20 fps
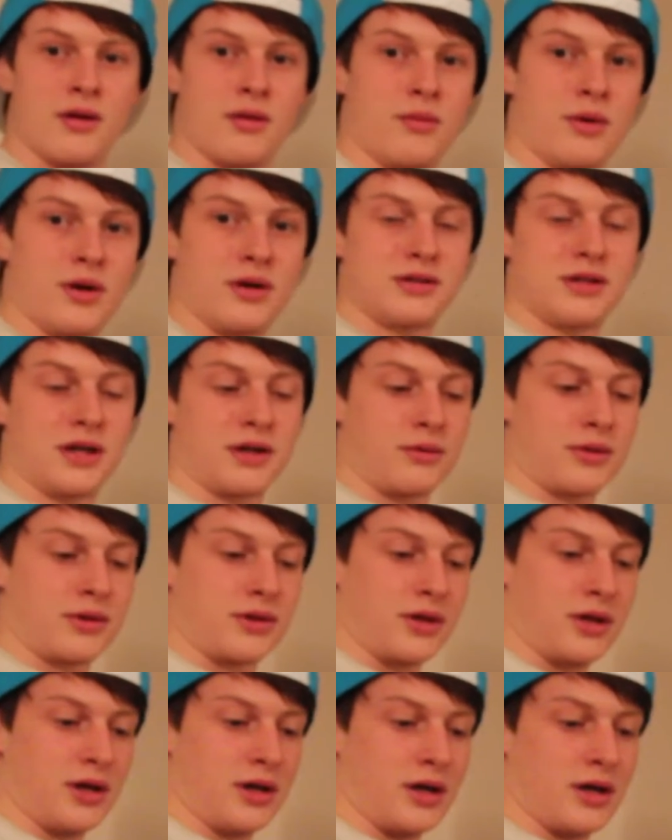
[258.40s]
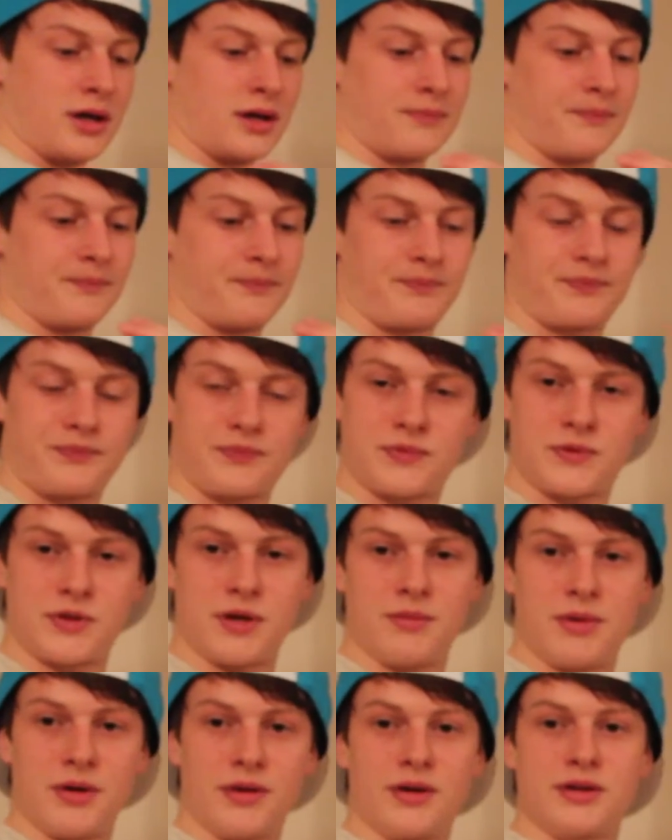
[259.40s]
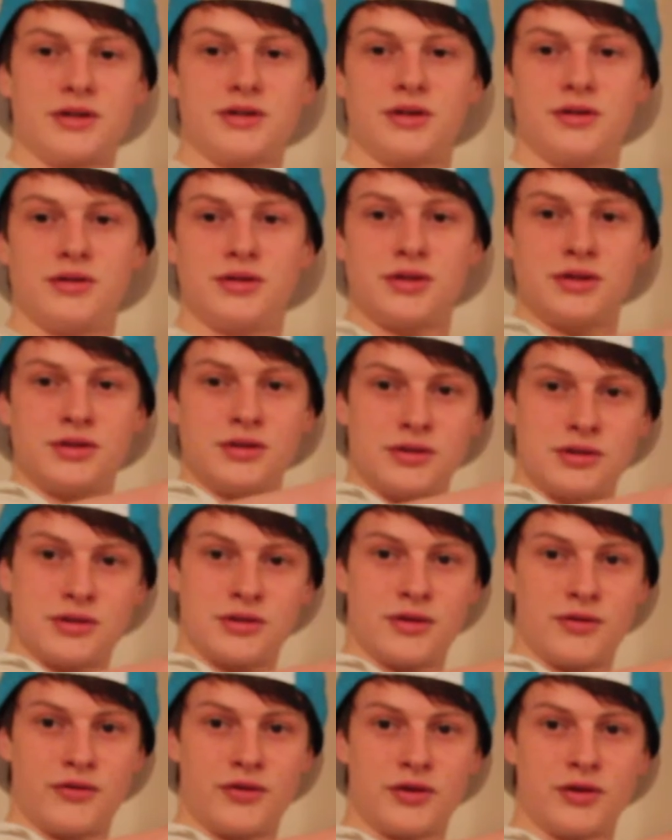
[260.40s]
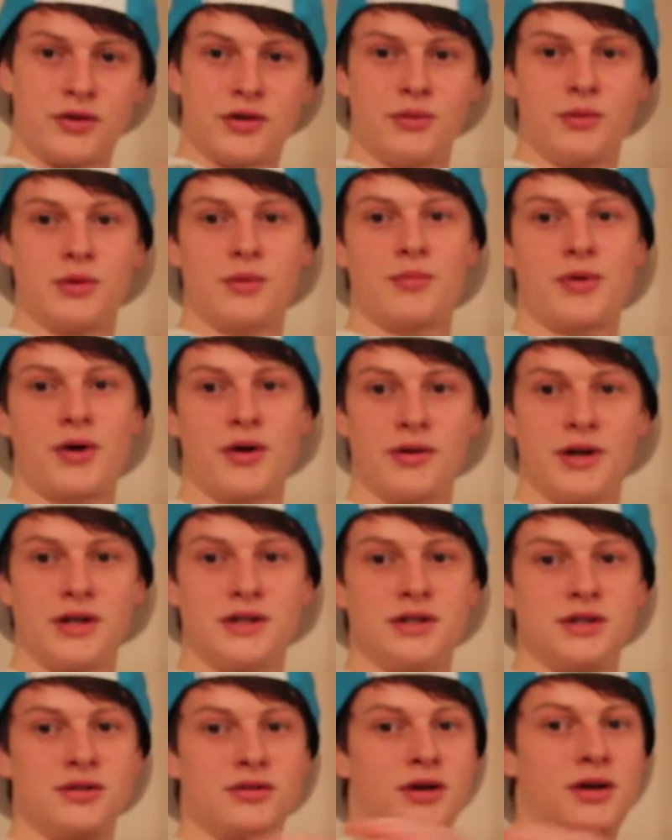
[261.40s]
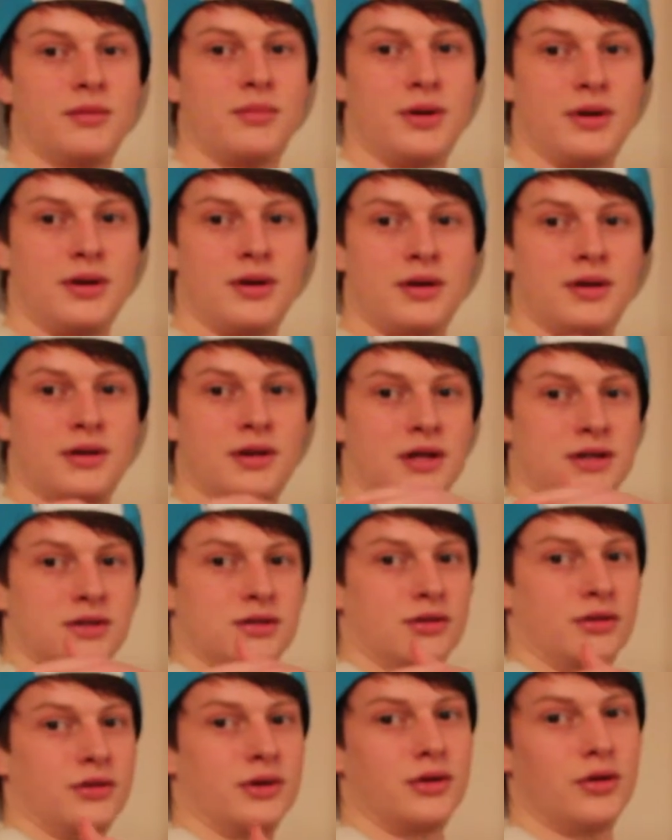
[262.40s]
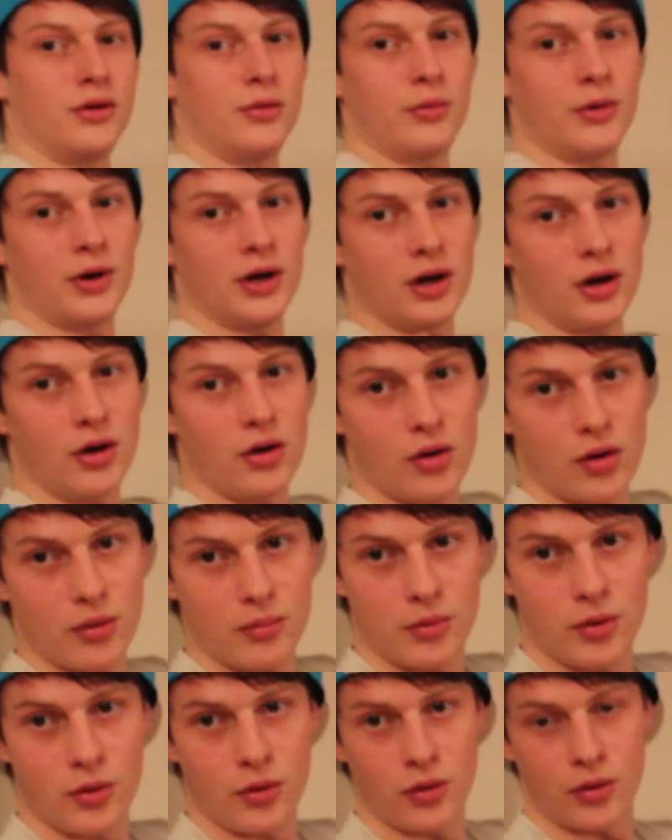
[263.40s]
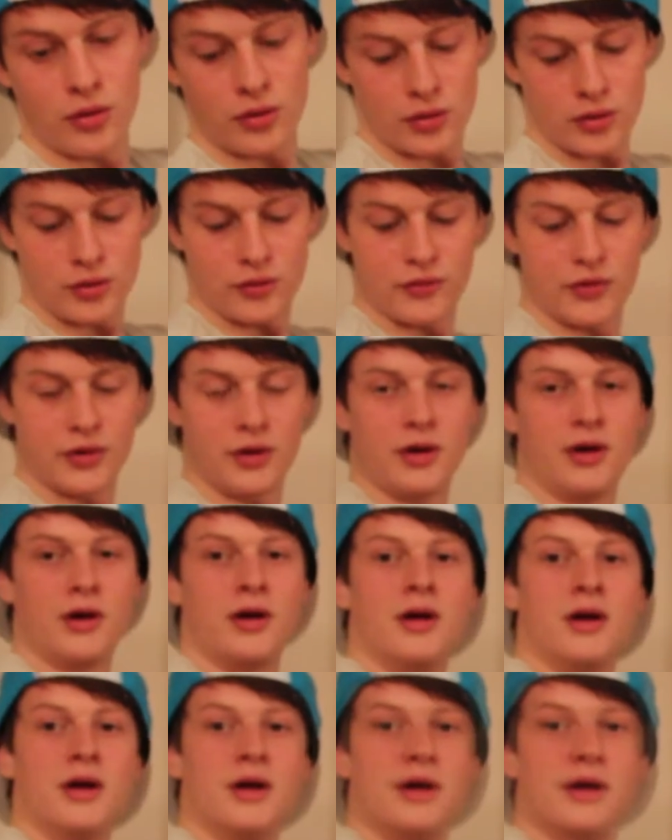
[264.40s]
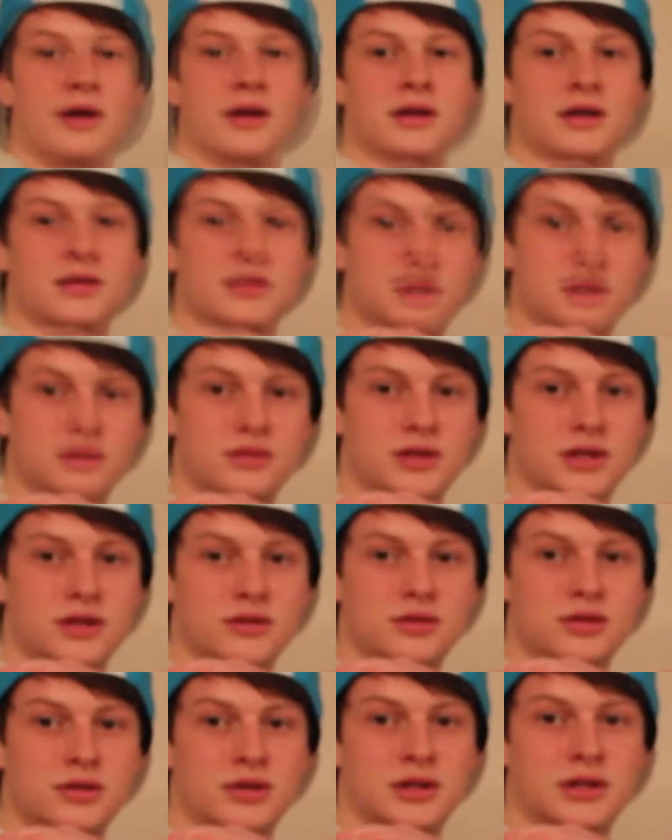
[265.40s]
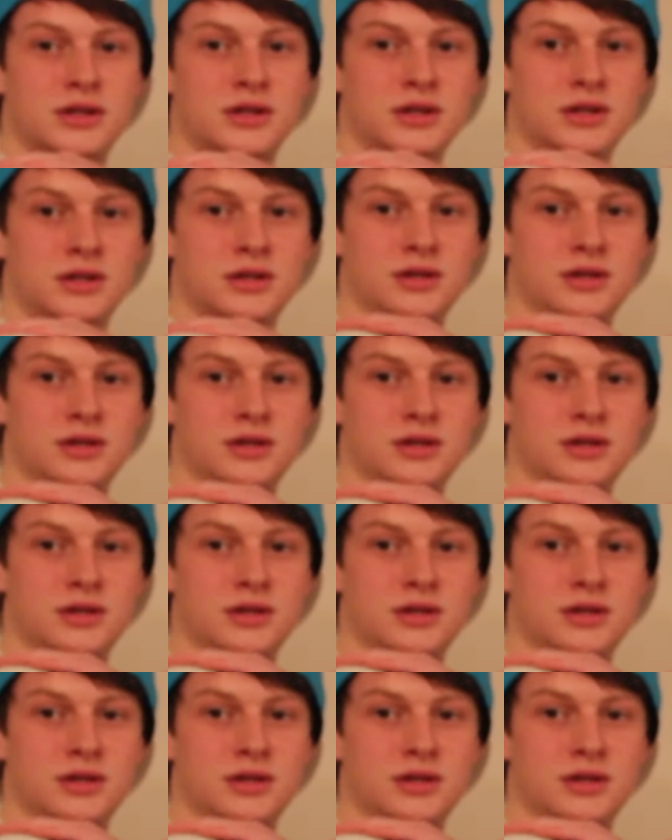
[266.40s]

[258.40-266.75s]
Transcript: Whereas like with the dumbbell that I showed you, if you're doing it with a pronated grip, that's going to incorporate a lot more of the intermediate deltoid.